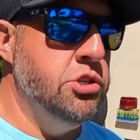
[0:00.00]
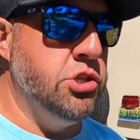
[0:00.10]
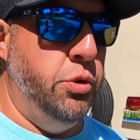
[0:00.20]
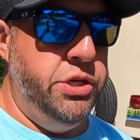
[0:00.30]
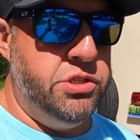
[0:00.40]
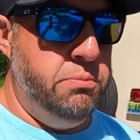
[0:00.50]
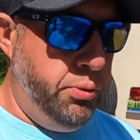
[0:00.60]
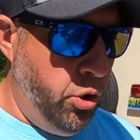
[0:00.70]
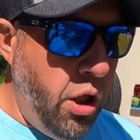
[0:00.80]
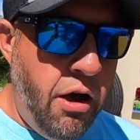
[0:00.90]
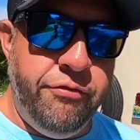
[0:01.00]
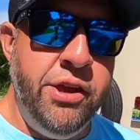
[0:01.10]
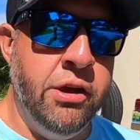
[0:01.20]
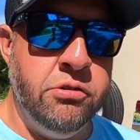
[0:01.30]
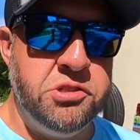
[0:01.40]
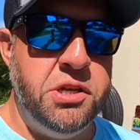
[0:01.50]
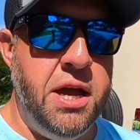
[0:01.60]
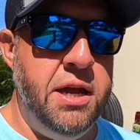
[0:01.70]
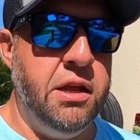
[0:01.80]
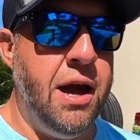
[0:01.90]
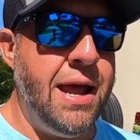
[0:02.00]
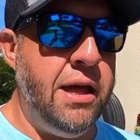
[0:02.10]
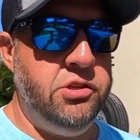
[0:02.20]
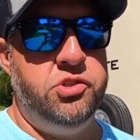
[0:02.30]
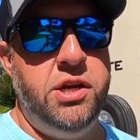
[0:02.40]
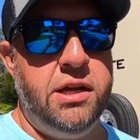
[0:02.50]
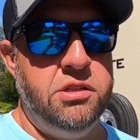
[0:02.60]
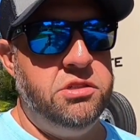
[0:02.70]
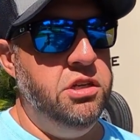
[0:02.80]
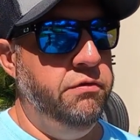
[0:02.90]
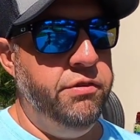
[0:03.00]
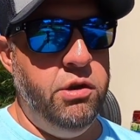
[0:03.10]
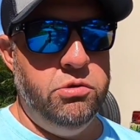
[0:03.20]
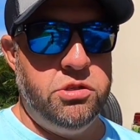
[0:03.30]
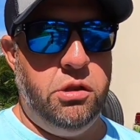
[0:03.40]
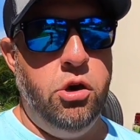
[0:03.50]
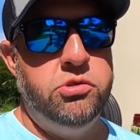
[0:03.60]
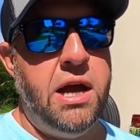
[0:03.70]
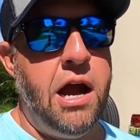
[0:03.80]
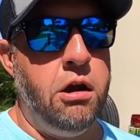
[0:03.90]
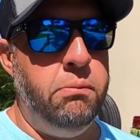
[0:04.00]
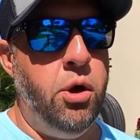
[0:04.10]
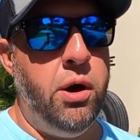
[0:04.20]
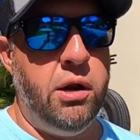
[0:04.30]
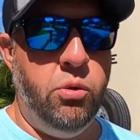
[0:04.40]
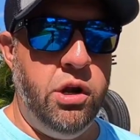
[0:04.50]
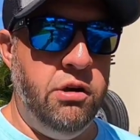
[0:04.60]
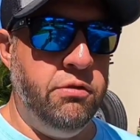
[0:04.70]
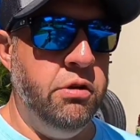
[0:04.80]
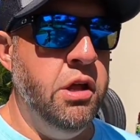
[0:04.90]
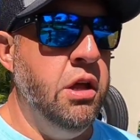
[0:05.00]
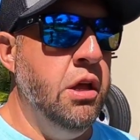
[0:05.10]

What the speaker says: So he pulled off the interstate, got out to check to see if there was a low tire, a blowout, or whatever.